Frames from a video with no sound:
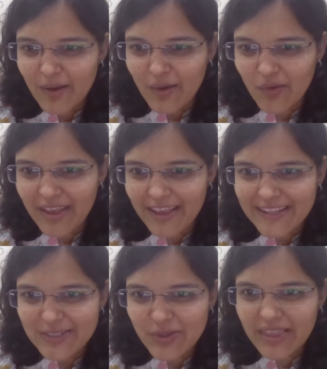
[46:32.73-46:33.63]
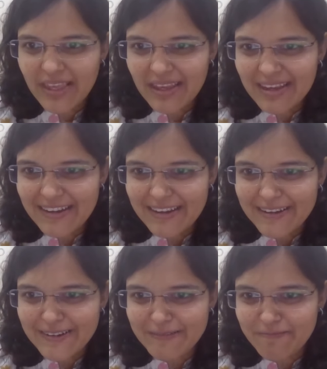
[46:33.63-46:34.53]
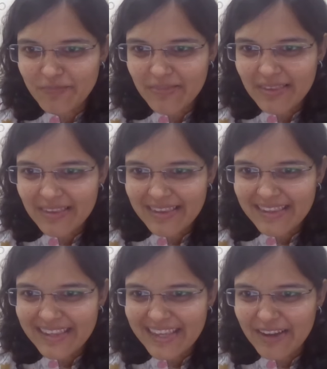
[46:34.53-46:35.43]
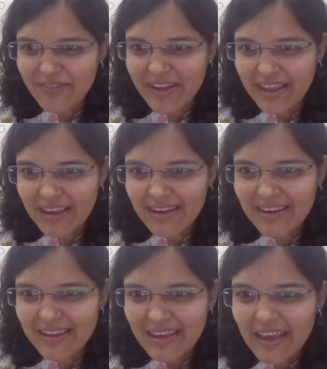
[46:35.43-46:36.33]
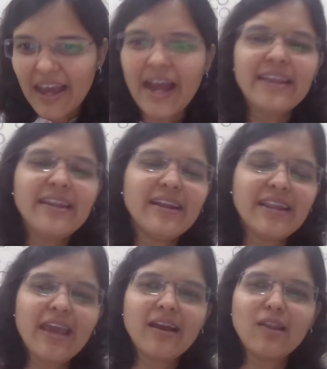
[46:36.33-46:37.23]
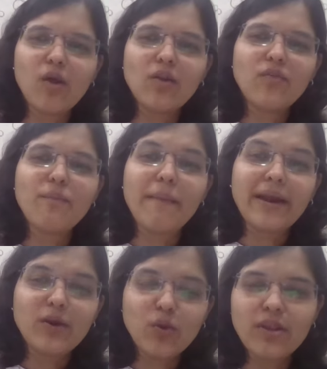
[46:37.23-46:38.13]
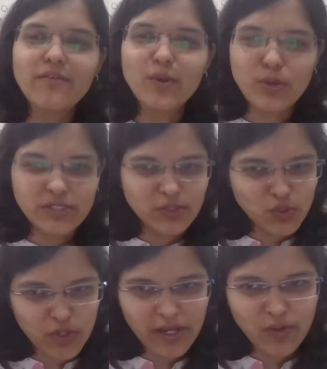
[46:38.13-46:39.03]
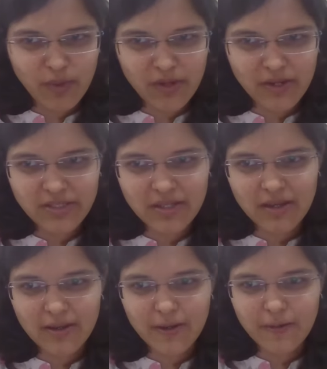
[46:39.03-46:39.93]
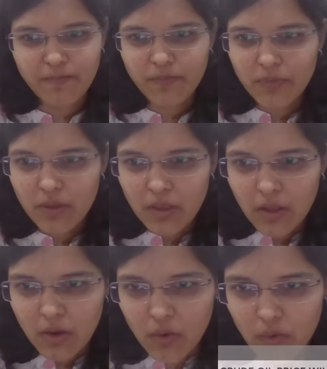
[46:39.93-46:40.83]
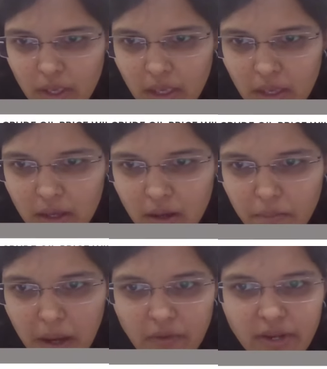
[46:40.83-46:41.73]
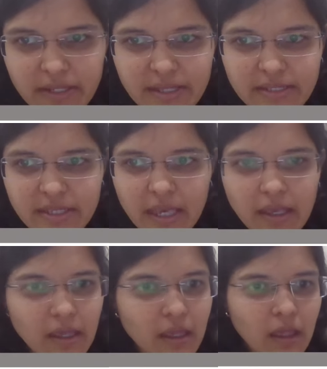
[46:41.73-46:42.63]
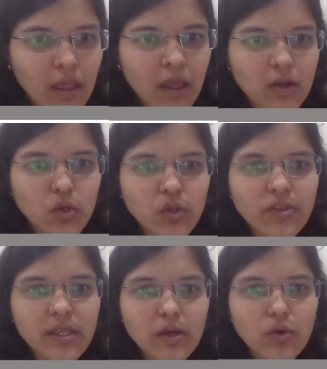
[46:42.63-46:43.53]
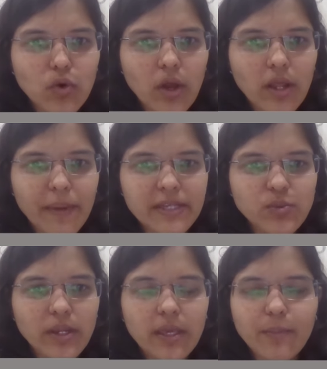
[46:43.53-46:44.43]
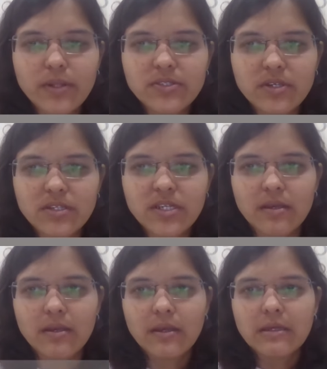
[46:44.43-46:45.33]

Okay. So I think I did take a lot of macro level questions today, to be honest. Okay. Bhavna is asking, do you think the crude oil price will keep on surging?